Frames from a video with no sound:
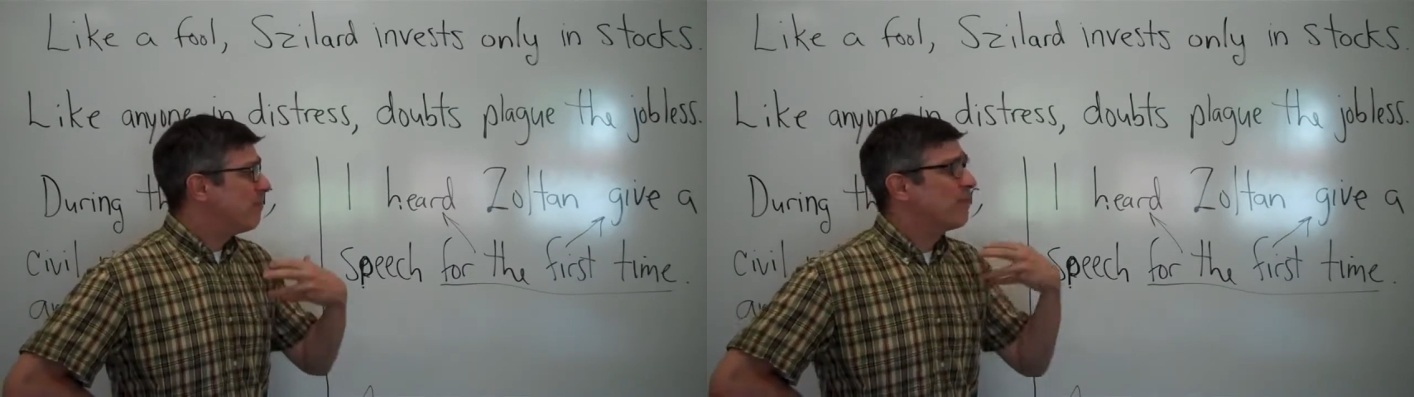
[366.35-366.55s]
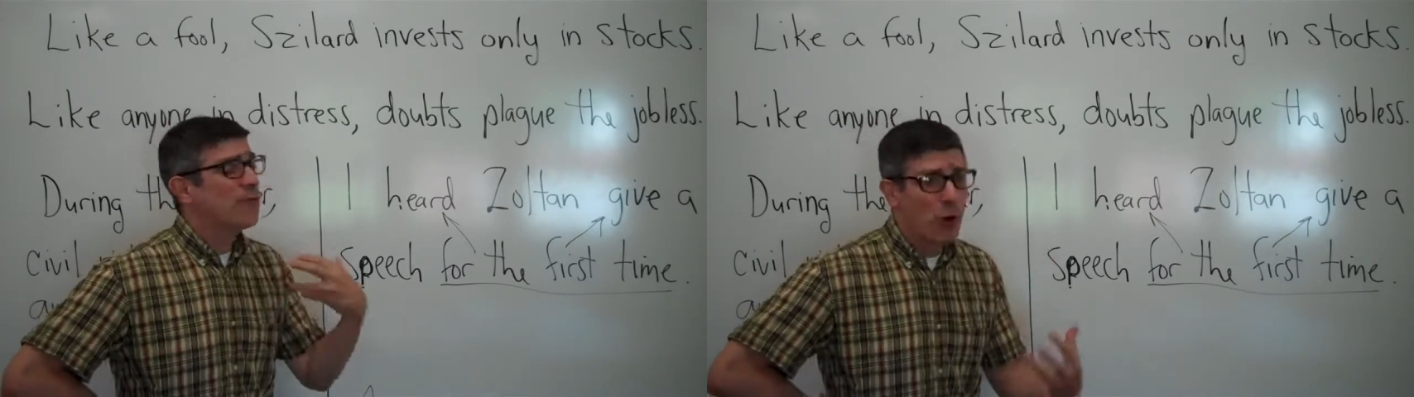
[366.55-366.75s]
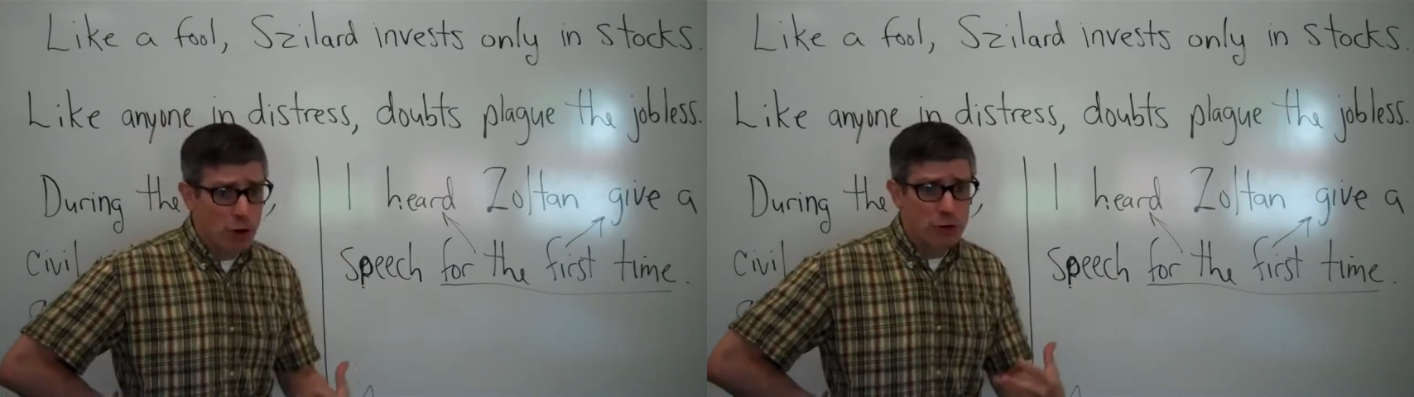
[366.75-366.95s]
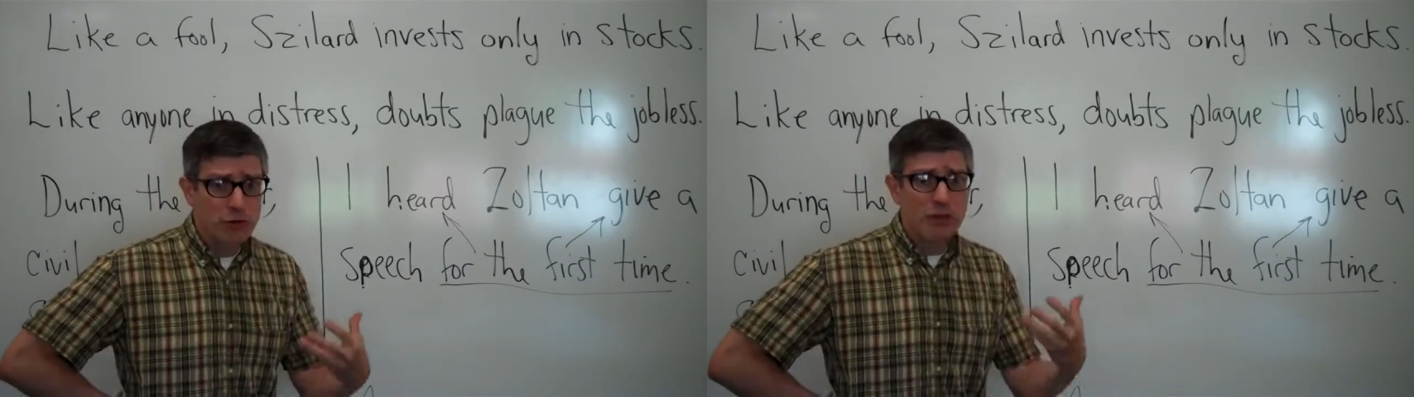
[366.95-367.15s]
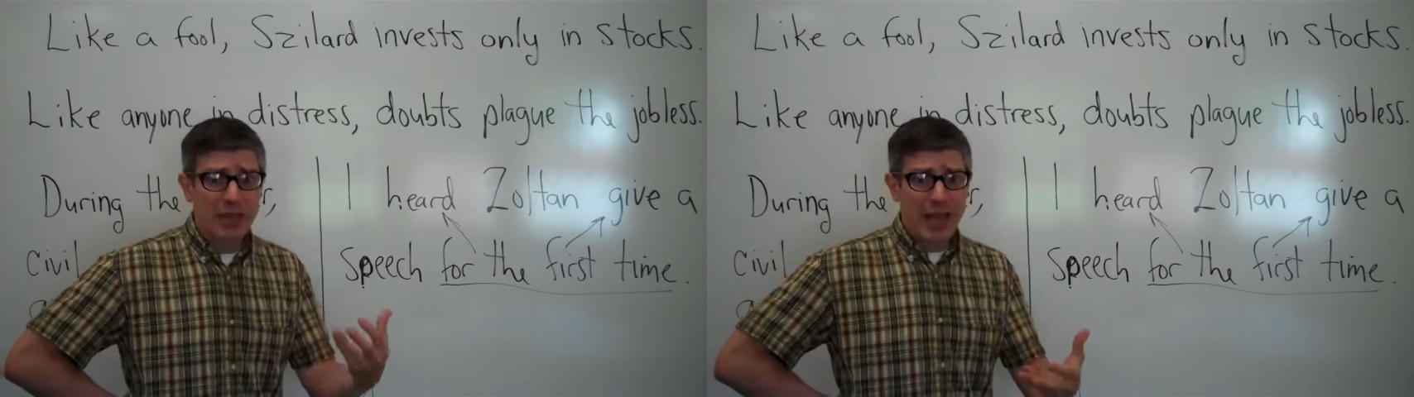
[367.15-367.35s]

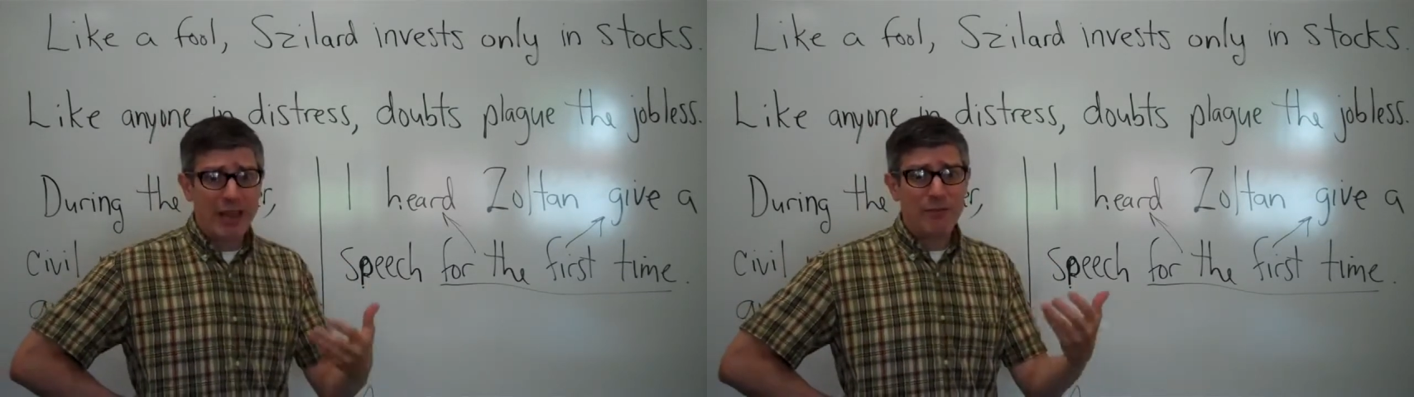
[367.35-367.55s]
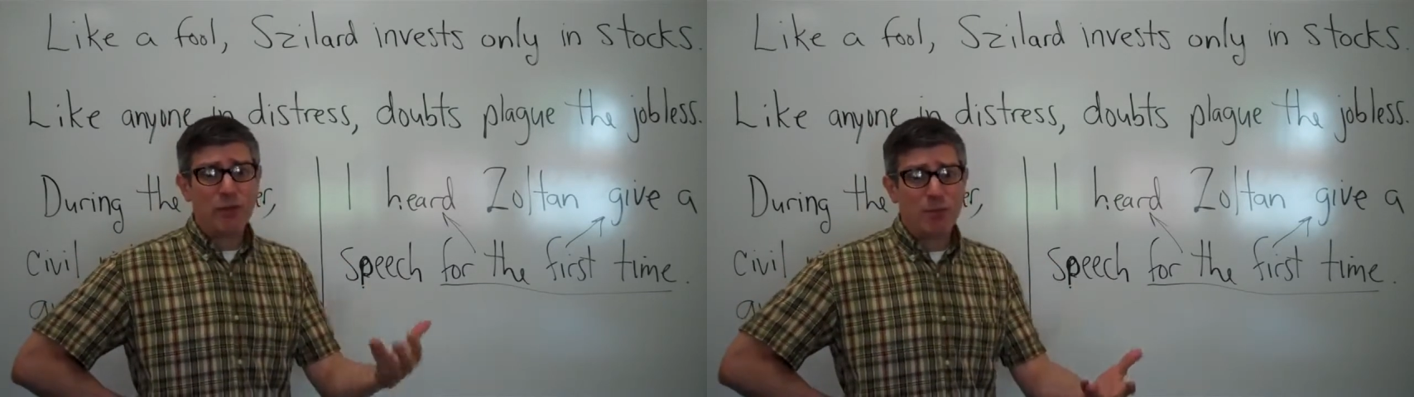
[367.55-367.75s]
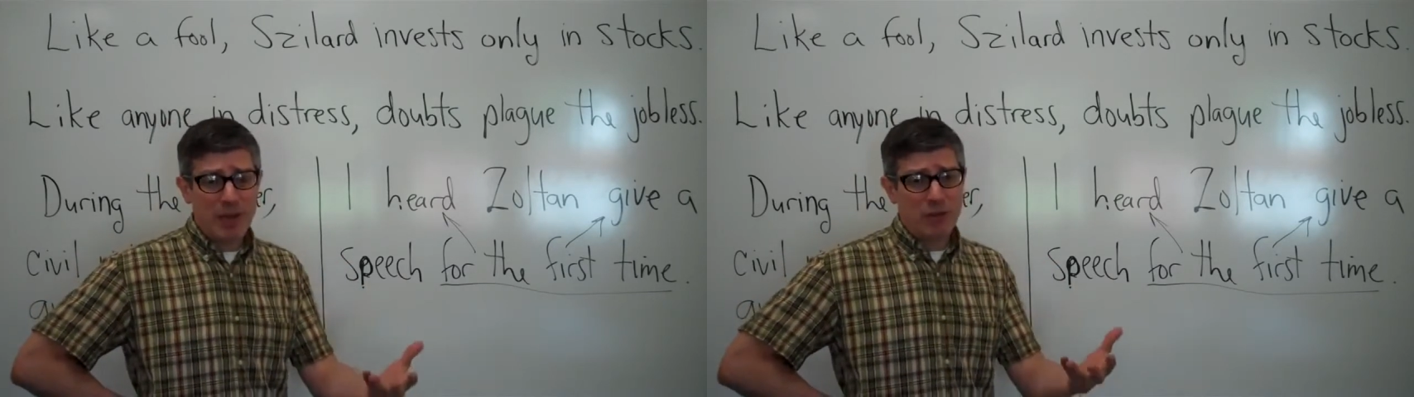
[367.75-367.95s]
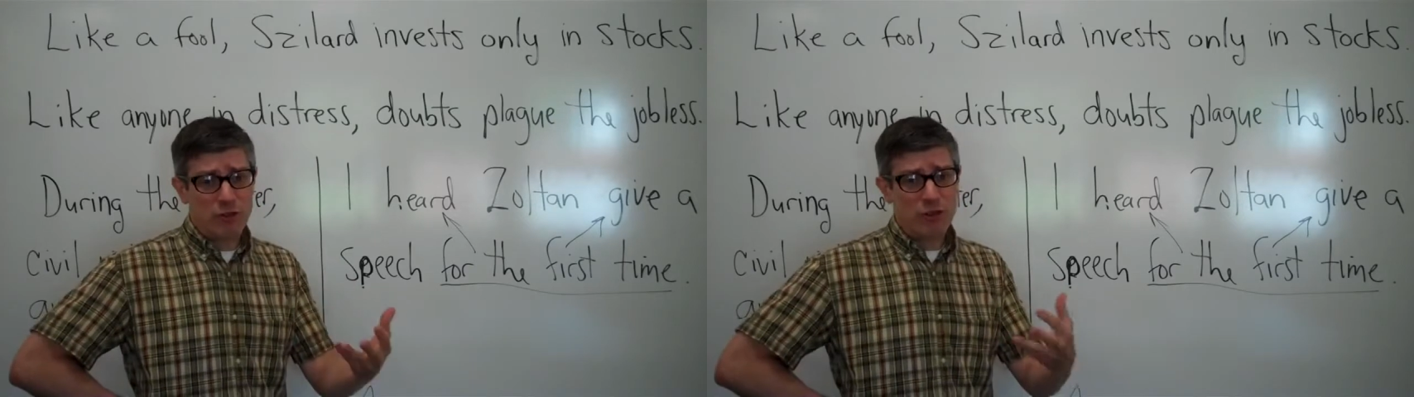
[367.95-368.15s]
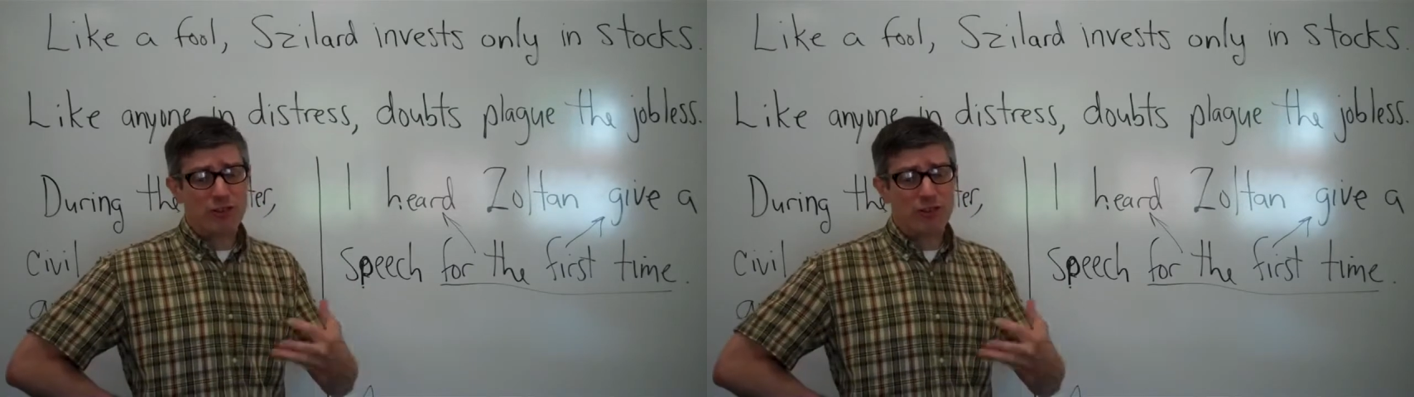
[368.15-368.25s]
first gave a speech,